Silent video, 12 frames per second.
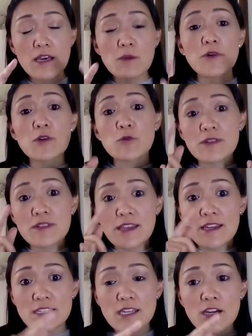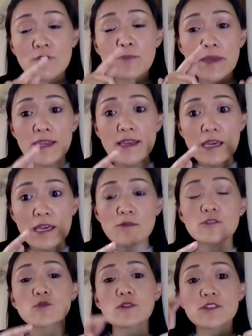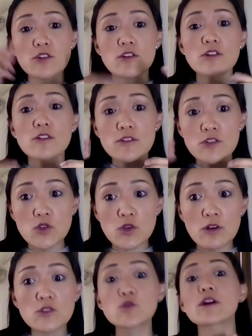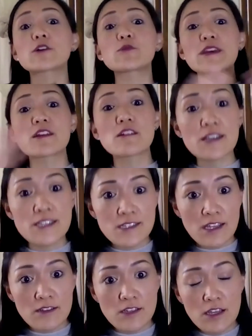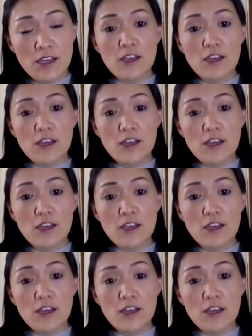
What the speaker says: but with the idea of being able to exert control to a greater extent,